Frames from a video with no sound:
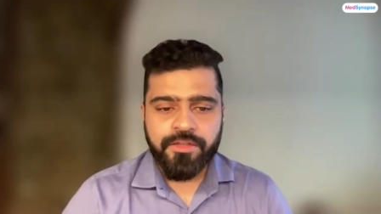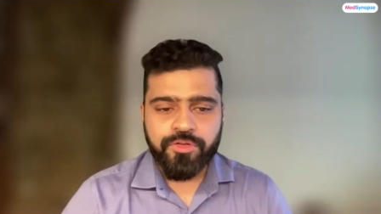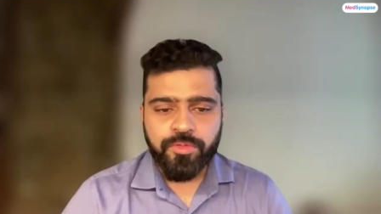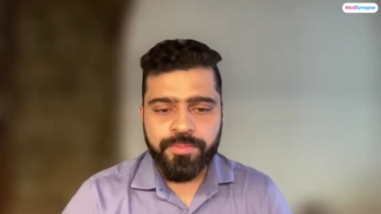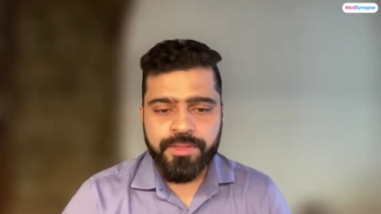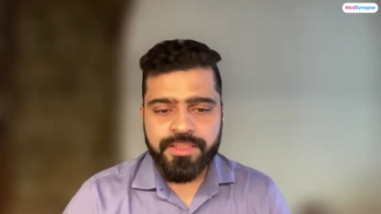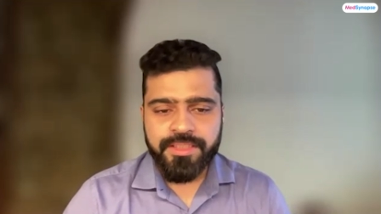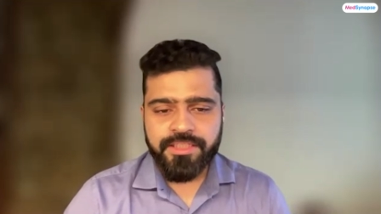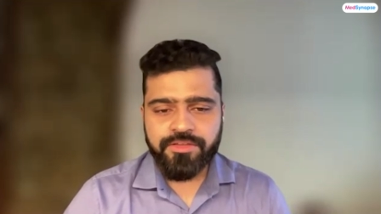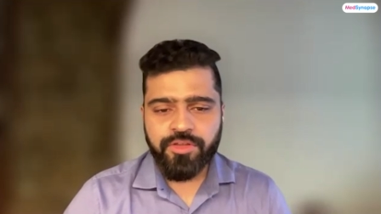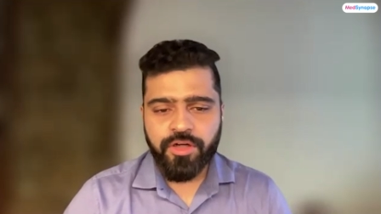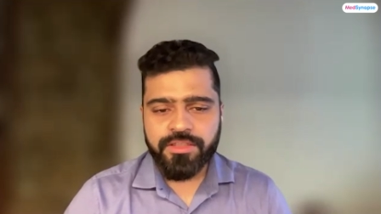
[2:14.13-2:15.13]
So obesity
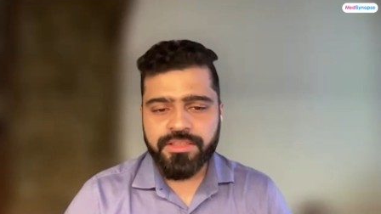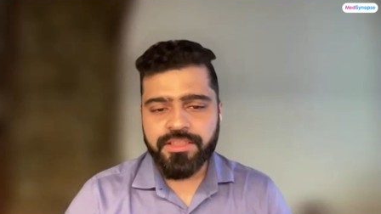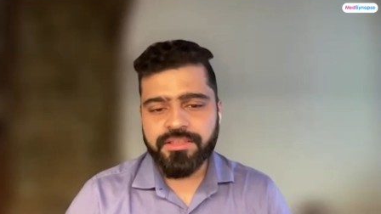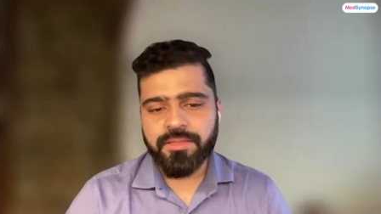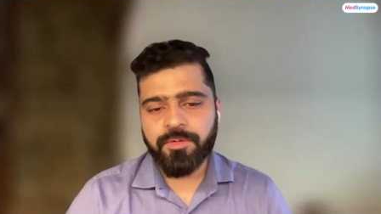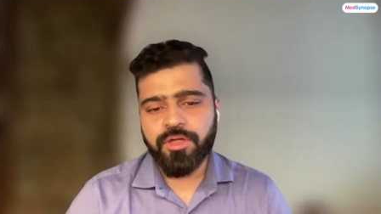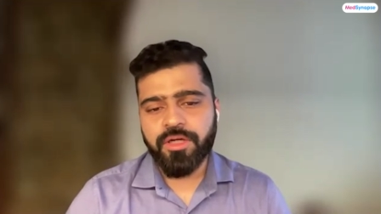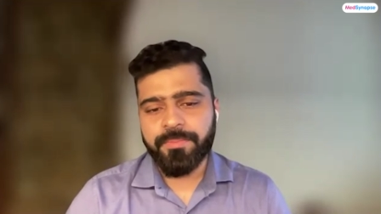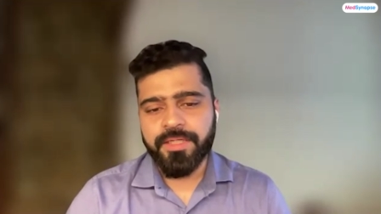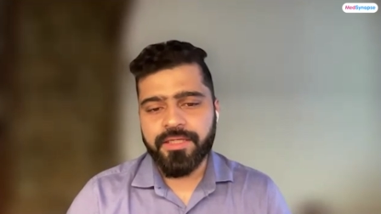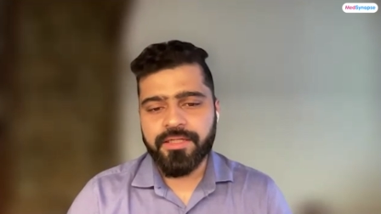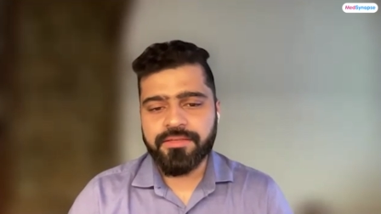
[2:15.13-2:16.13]
is not just about
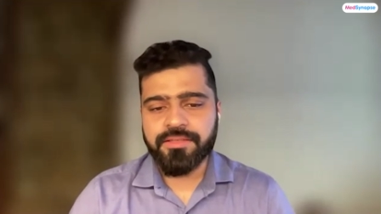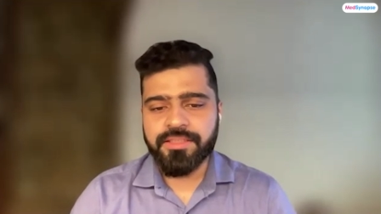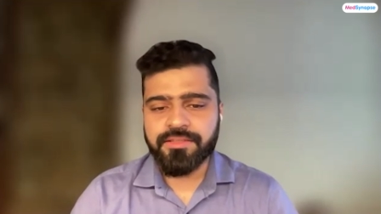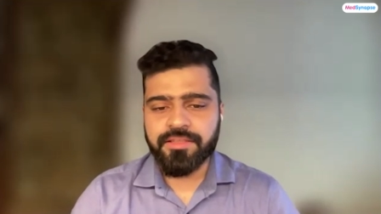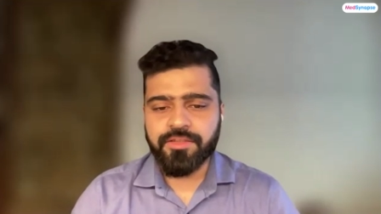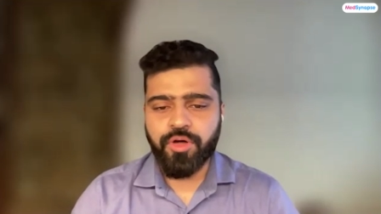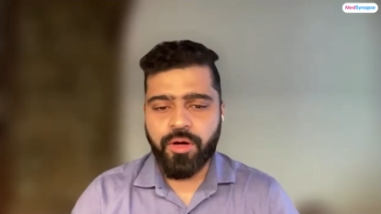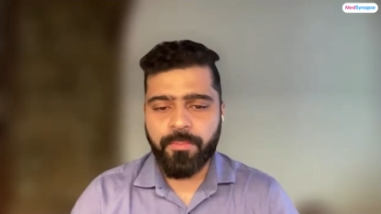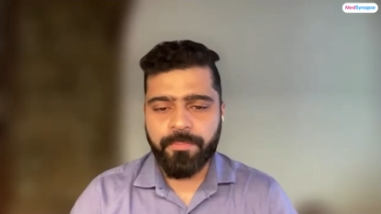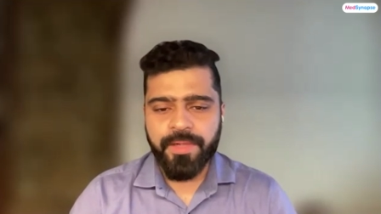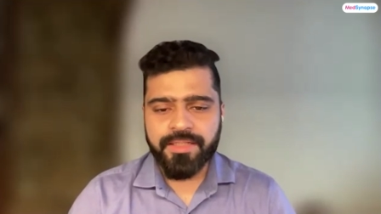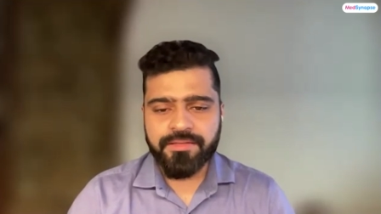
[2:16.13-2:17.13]
appearance, it's a
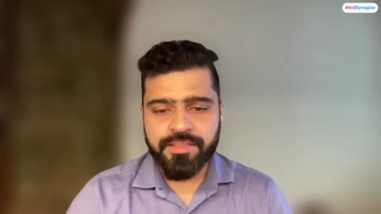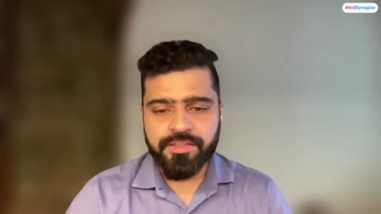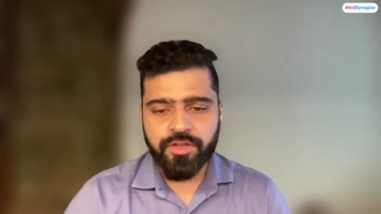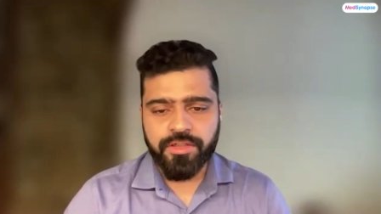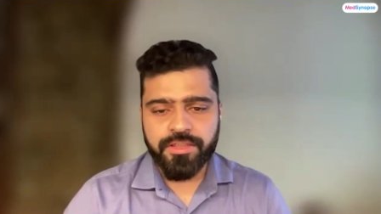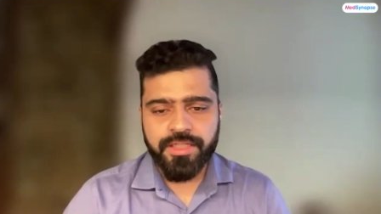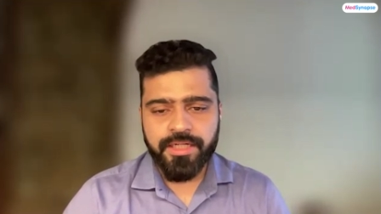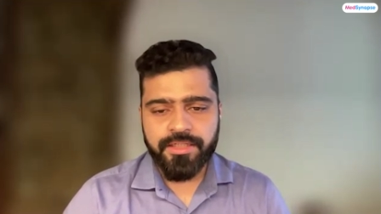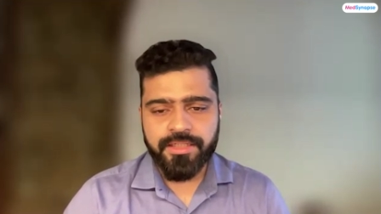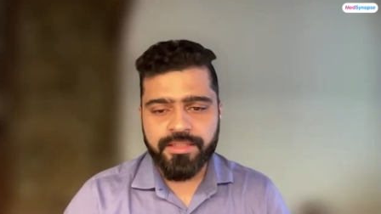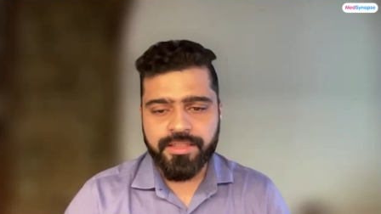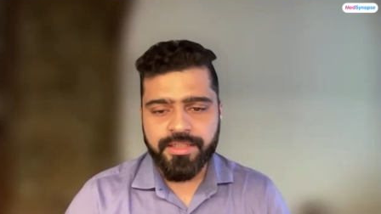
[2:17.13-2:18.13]
complex disorder that
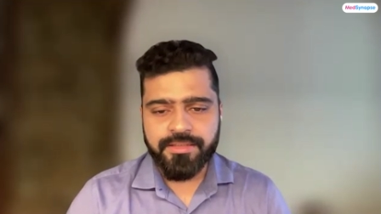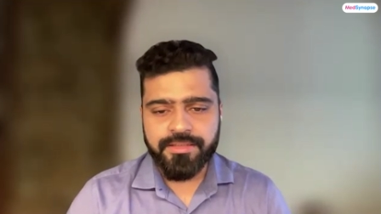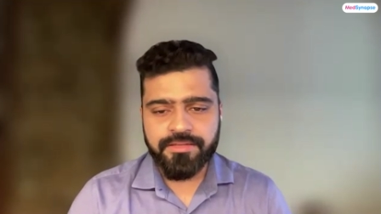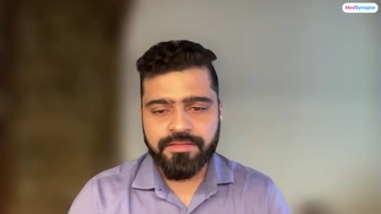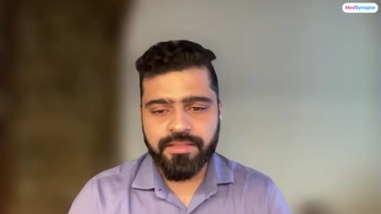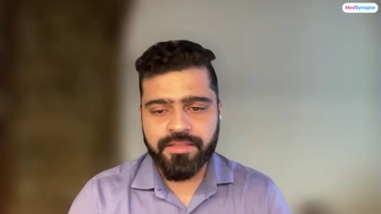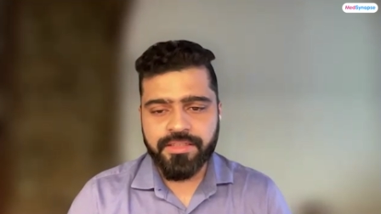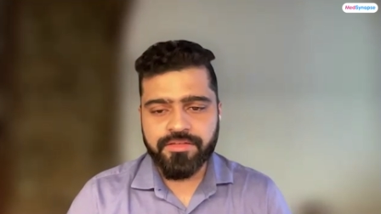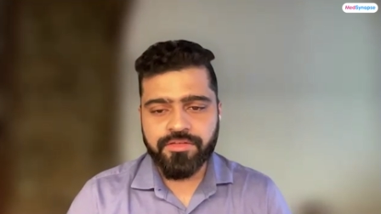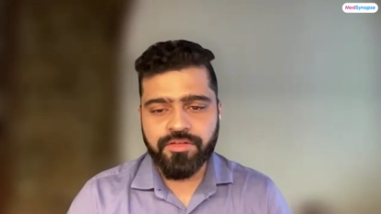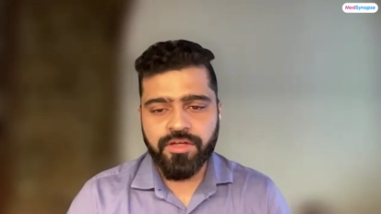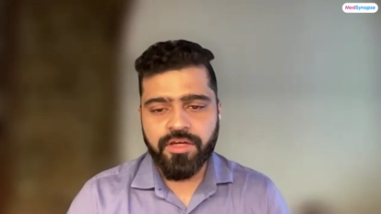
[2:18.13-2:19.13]
increases the
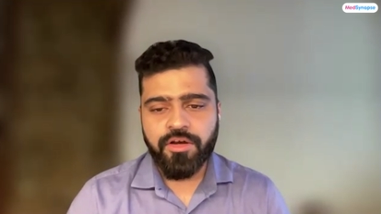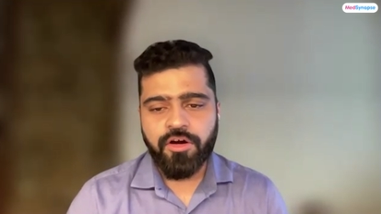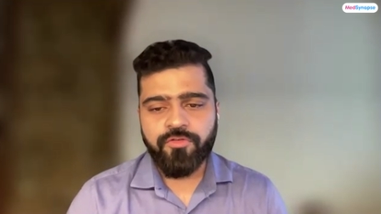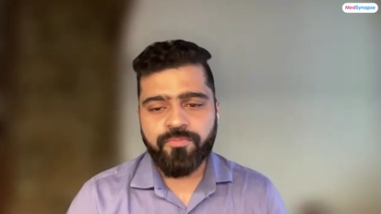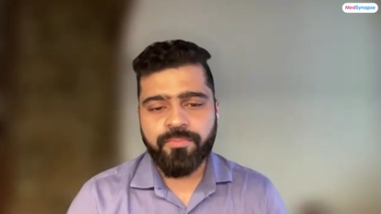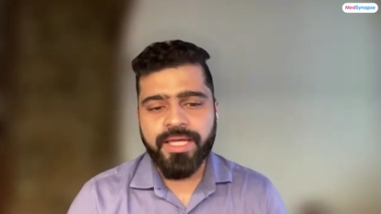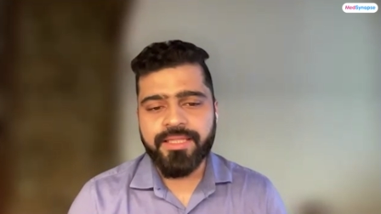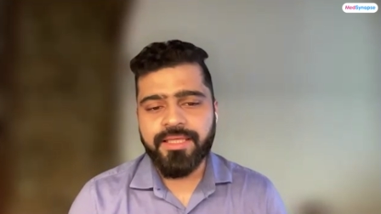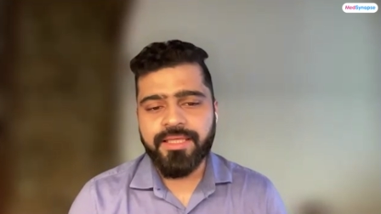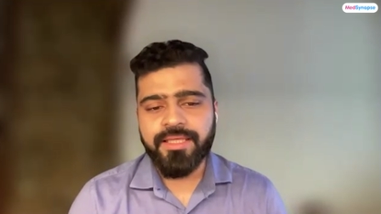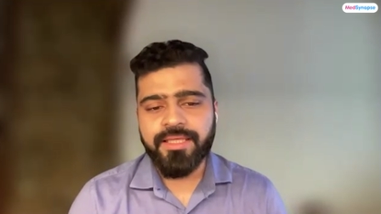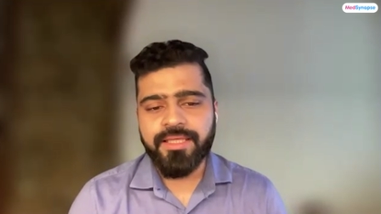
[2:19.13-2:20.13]
risk of
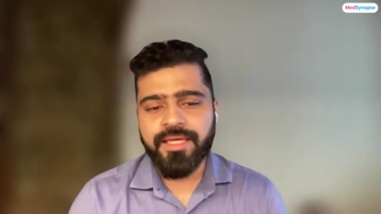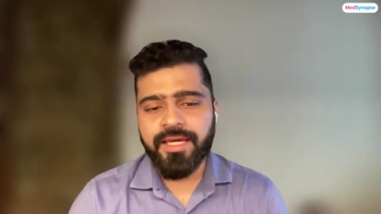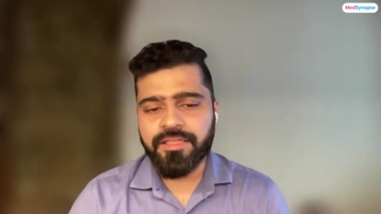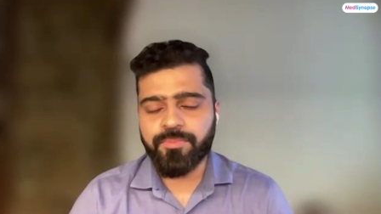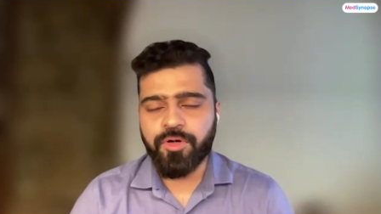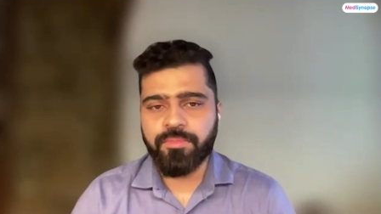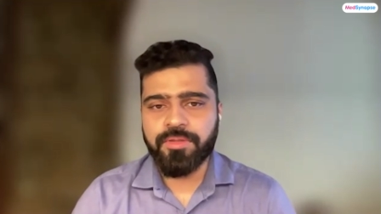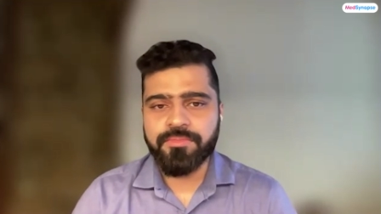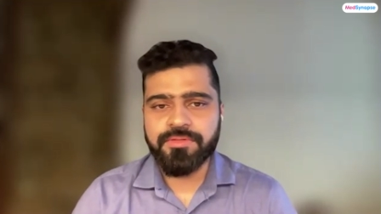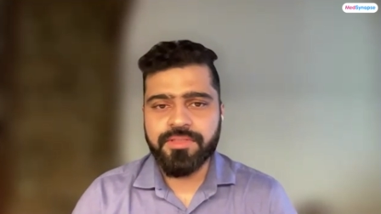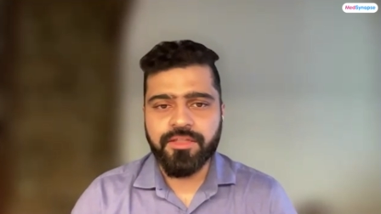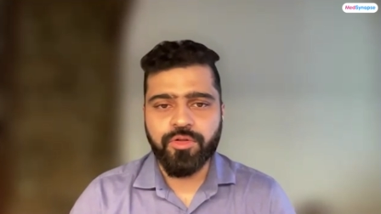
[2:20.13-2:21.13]
many health
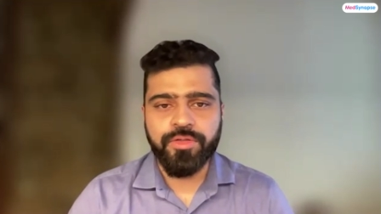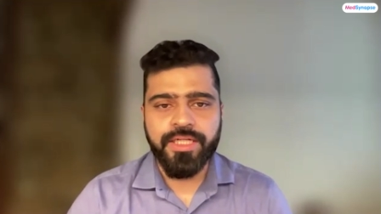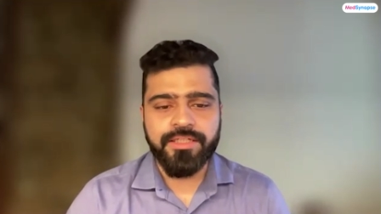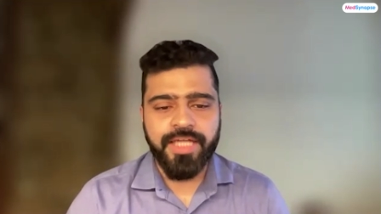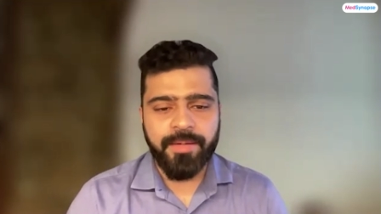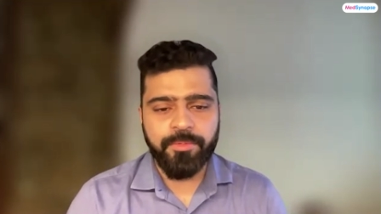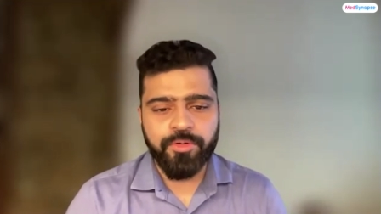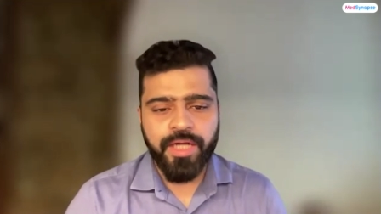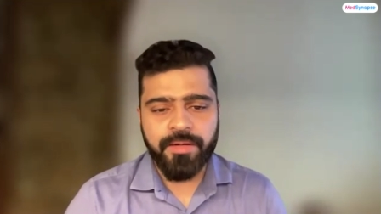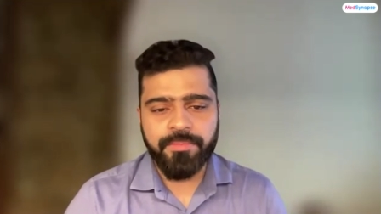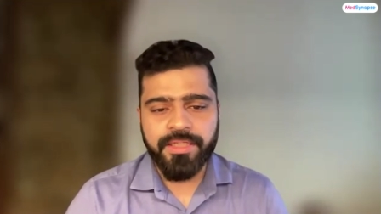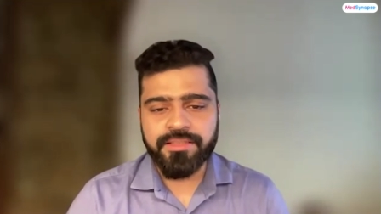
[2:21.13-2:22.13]
problems, including type 2
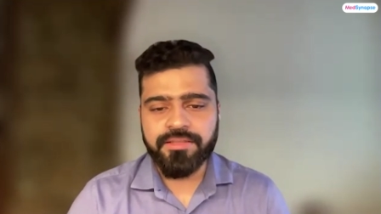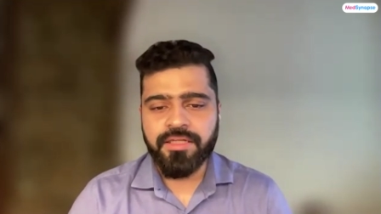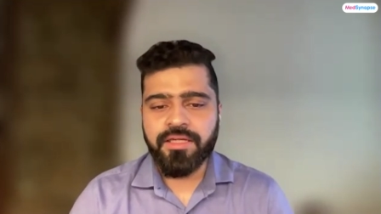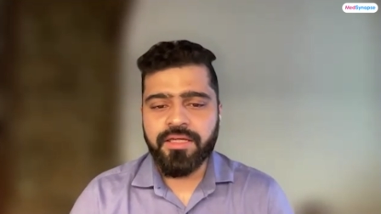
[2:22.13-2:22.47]
diabetes,